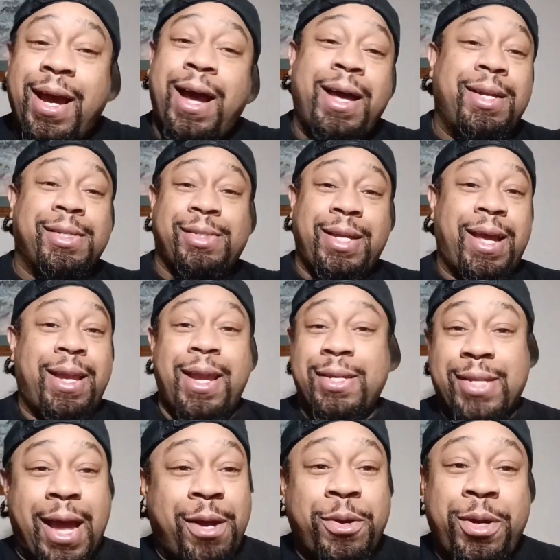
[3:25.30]
I understand
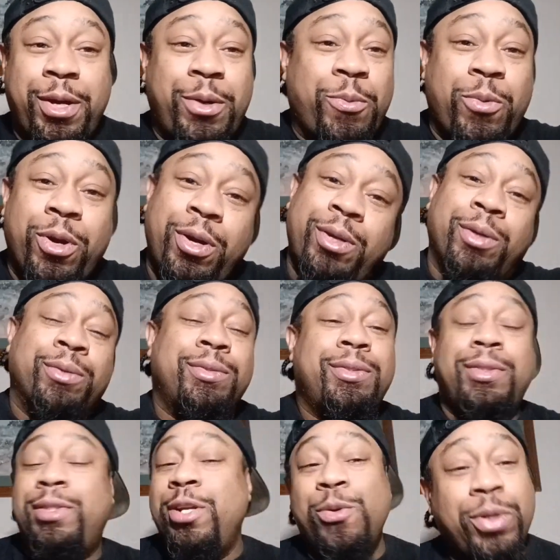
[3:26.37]
that's out here in the world.
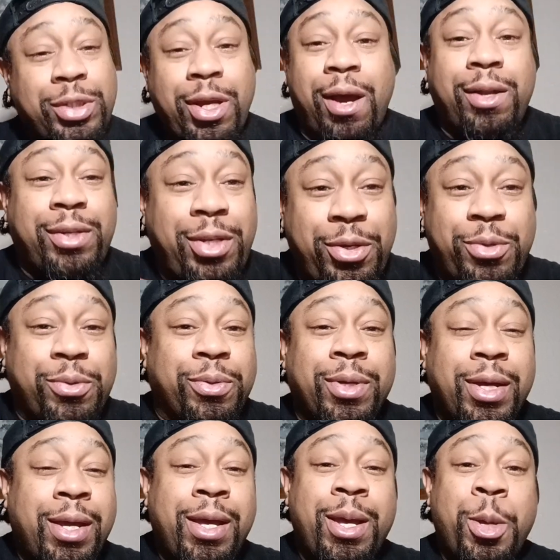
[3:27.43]
Do what y'all
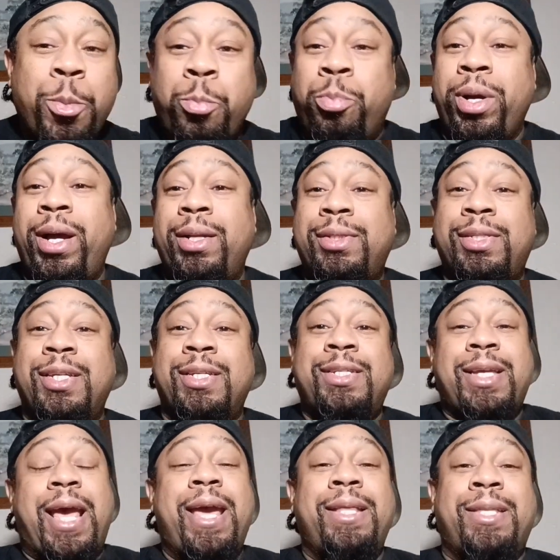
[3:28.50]
do. But to
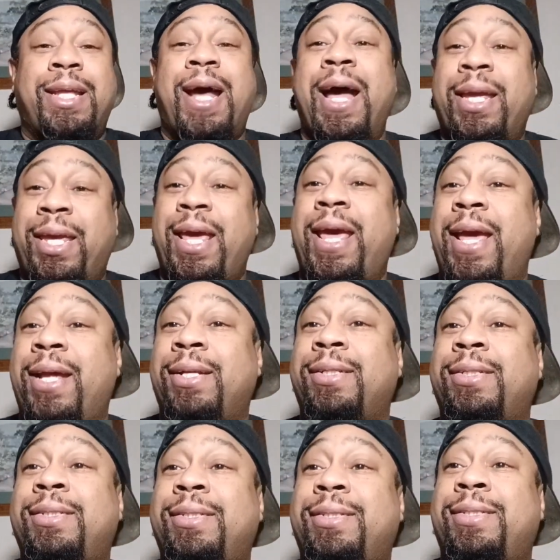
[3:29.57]
say that I can't
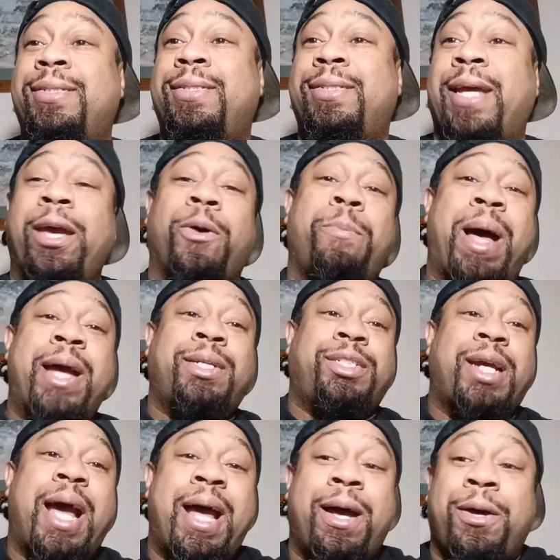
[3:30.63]
tell my
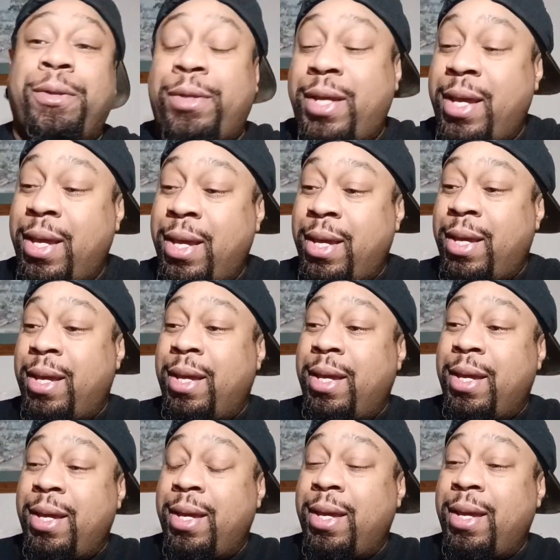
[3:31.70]
child
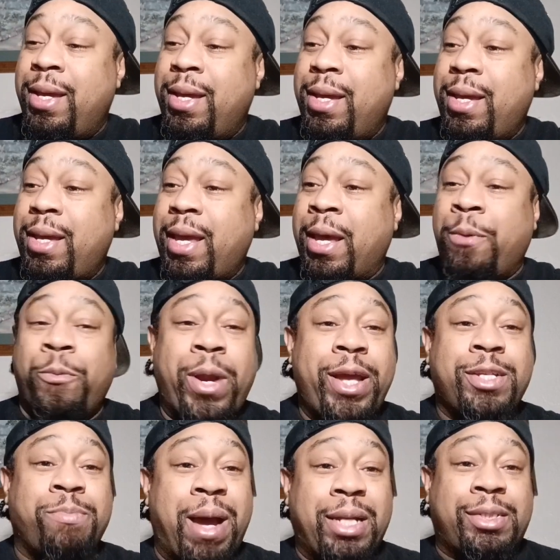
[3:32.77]
and
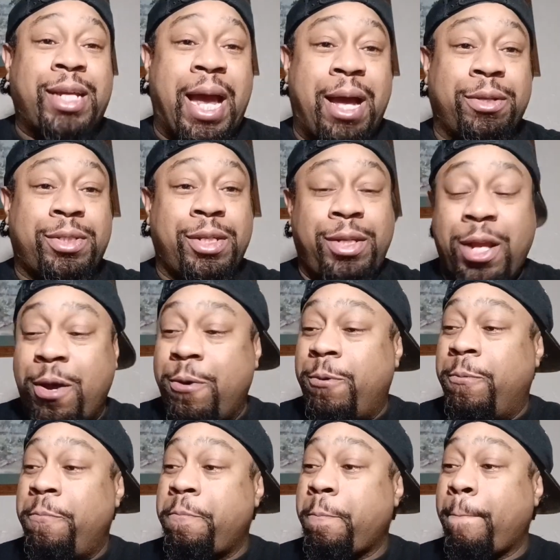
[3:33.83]
raise my child to
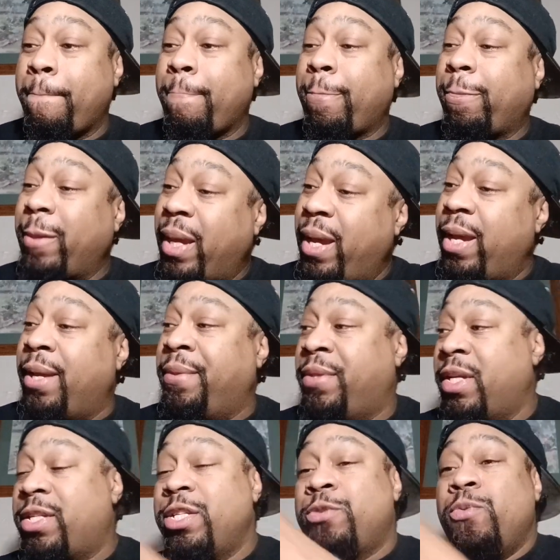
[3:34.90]
know, hey,
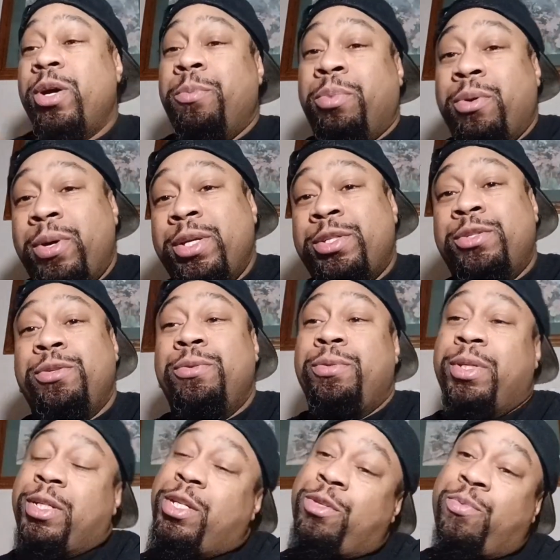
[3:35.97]
this is what boys do.
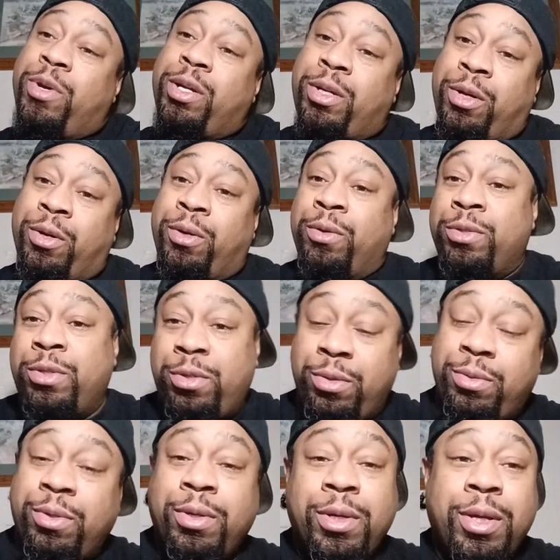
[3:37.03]
This is what girls
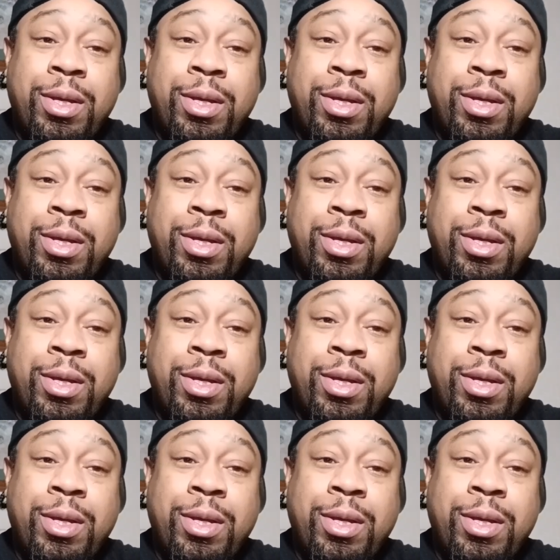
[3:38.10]
do.